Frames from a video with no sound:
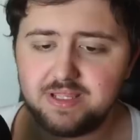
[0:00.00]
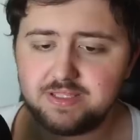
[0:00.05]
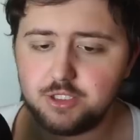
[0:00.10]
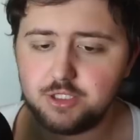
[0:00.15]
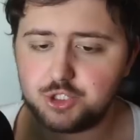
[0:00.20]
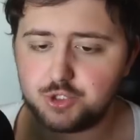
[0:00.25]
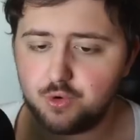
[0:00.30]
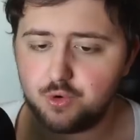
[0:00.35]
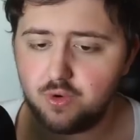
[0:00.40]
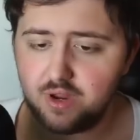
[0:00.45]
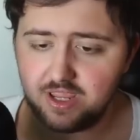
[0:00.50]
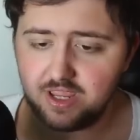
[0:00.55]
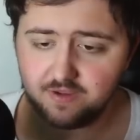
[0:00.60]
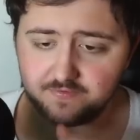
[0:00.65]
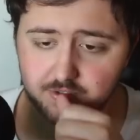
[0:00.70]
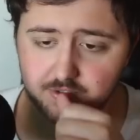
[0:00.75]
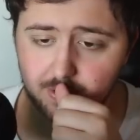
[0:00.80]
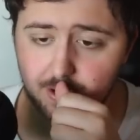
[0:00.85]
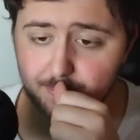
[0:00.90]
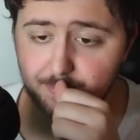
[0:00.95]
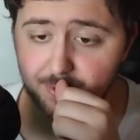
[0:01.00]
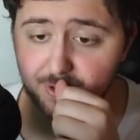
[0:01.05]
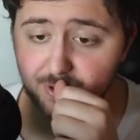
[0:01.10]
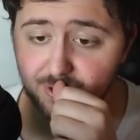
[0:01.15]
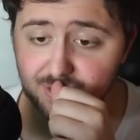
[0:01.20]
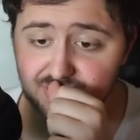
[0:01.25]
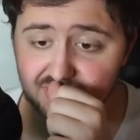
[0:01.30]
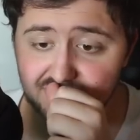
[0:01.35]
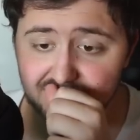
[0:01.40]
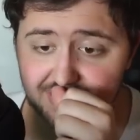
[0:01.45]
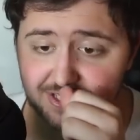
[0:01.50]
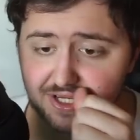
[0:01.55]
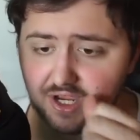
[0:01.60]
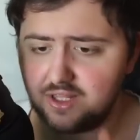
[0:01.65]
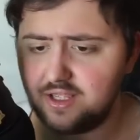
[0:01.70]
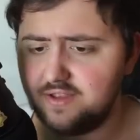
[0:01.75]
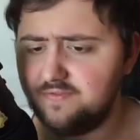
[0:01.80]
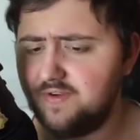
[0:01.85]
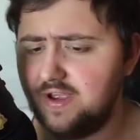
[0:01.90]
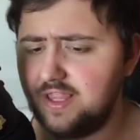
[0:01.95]
the drawing of Terrapagos in the
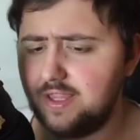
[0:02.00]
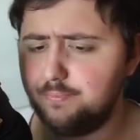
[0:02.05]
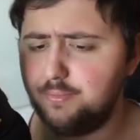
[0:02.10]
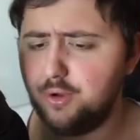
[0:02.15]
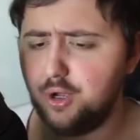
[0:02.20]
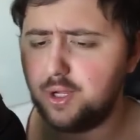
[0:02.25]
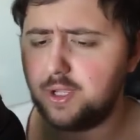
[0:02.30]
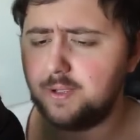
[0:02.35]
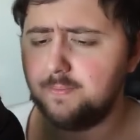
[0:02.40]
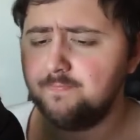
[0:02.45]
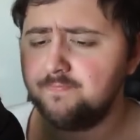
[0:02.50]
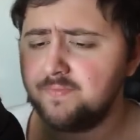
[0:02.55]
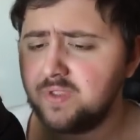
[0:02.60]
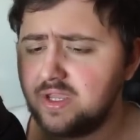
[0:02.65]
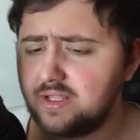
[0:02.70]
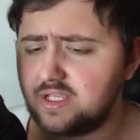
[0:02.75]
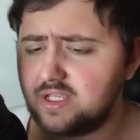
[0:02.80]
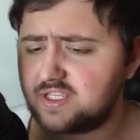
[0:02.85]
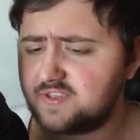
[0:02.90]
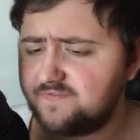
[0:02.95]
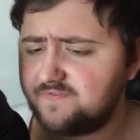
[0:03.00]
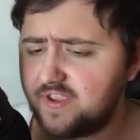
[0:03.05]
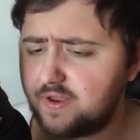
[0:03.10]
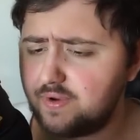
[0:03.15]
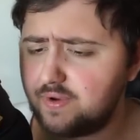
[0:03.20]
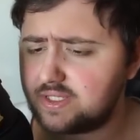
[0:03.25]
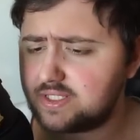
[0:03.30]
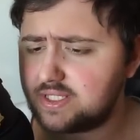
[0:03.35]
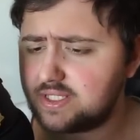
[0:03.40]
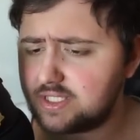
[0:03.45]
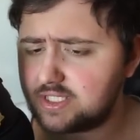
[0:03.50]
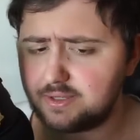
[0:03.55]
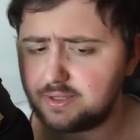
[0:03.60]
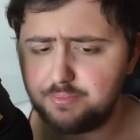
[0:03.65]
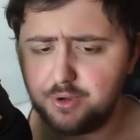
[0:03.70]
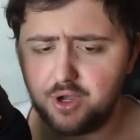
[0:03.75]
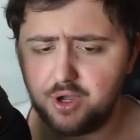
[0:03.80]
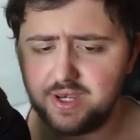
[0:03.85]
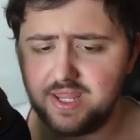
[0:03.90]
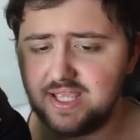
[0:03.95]
Scarlet and Violet book. The sphere it sits
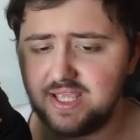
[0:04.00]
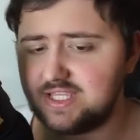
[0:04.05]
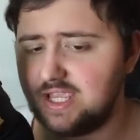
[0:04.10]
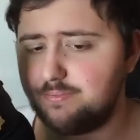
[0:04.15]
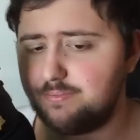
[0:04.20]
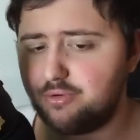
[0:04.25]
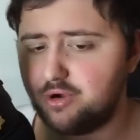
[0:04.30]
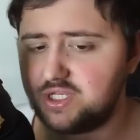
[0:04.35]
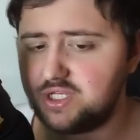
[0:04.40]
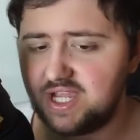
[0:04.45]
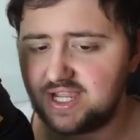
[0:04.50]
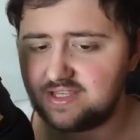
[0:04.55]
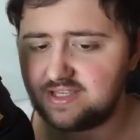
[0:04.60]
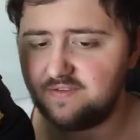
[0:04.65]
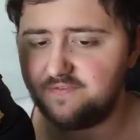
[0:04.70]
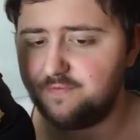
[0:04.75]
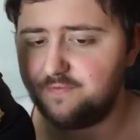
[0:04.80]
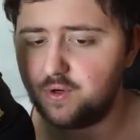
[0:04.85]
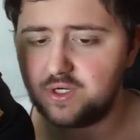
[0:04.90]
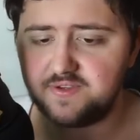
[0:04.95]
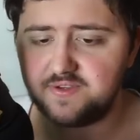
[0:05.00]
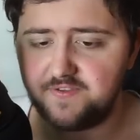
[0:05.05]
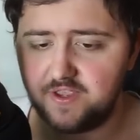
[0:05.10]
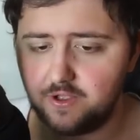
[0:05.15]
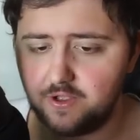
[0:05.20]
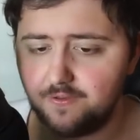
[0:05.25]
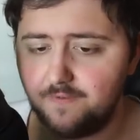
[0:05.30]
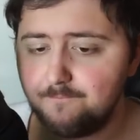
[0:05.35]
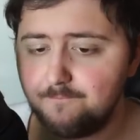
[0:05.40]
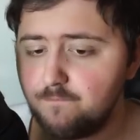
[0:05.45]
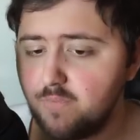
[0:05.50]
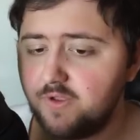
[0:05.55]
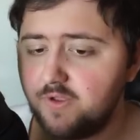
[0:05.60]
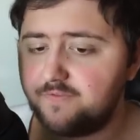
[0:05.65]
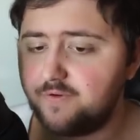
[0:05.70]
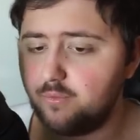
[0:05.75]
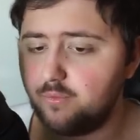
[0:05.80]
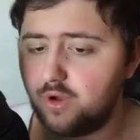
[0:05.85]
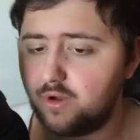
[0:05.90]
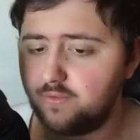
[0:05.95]
upon is a protective force field.
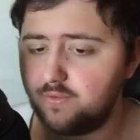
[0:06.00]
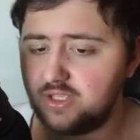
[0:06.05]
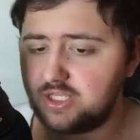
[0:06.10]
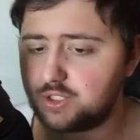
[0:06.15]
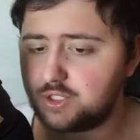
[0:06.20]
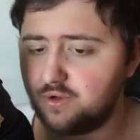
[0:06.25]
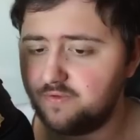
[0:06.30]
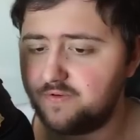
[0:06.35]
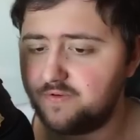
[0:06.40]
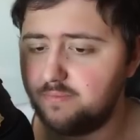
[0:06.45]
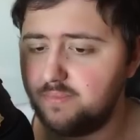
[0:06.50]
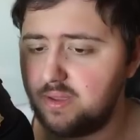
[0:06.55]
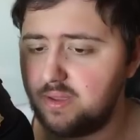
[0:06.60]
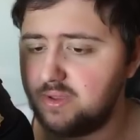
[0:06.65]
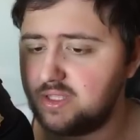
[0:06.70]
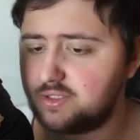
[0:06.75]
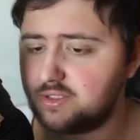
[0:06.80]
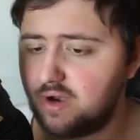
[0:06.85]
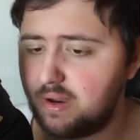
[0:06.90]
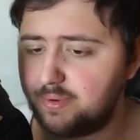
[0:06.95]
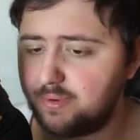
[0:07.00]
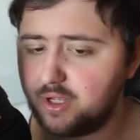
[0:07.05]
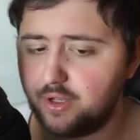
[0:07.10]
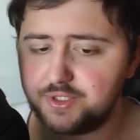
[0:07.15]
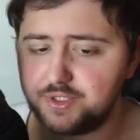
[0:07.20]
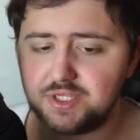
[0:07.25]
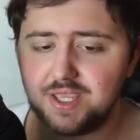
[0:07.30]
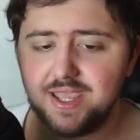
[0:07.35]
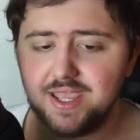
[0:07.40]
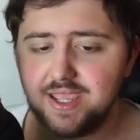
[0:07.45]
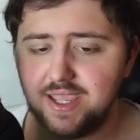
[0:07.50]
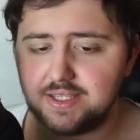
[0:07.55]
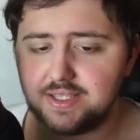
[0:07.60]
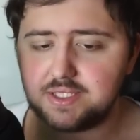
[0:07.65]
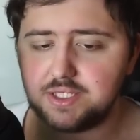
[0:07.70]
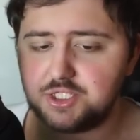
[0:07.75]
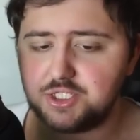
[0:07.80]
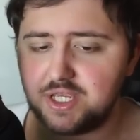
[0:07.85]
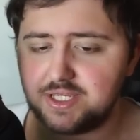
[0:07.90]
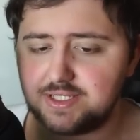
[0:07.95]
From what we saw from baby Terrapagos, it
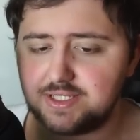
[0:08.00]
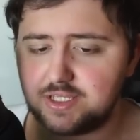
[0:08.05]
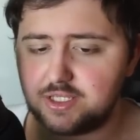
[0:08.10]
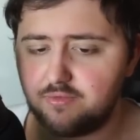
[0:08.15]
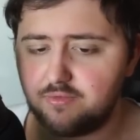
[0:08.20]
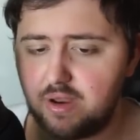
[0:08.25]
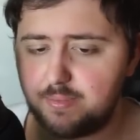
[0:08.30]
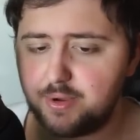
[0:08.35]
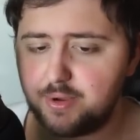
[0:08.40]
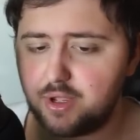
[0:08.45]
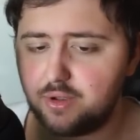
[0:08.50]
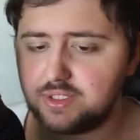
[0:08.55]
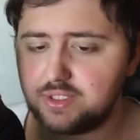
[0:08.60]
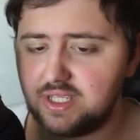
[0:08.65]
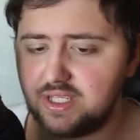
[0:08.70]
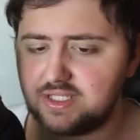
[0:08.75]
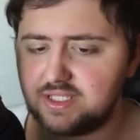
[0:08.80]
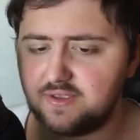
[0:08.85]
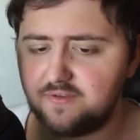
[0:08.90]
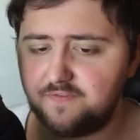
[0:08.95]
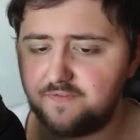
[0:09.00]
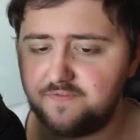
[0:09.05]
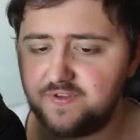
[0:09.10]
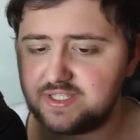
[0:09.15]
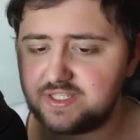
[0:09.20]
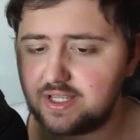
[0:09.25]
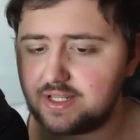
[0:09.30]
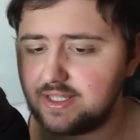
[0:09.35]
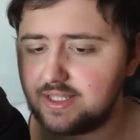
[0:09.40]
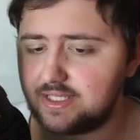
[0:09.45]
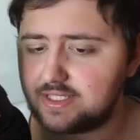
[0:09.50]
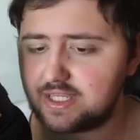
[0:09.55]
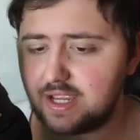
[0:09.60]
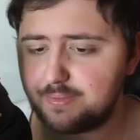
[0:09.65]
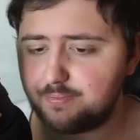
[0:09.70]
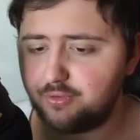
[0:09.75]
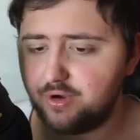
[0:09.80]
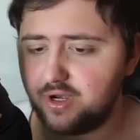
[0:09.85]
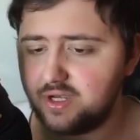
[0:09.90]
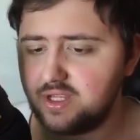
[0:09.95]
suggests that Terrapagos is physically
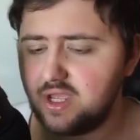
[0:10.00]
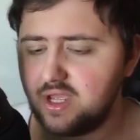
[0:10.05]
separate